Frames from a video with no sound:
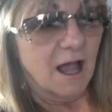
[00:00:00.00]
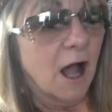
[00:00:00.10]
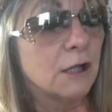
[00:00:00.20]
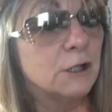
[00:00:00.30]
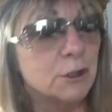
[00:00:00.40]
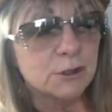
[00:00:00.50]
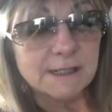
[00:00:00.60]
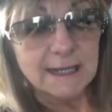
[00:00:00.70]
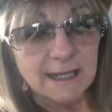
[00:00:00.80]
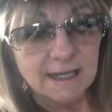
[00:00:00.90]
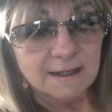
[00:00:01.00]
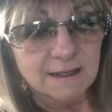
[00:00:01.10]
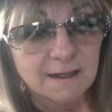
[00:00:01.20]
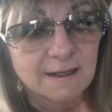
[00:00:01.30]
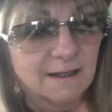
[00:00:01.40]
I'll lose again,
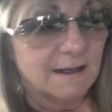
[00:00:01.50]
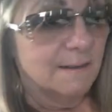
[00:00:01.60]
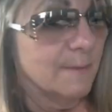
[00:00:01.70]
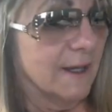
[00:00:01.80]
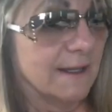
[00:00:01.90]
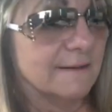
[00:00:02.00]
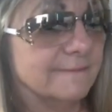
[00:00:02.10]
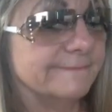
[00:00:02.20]
but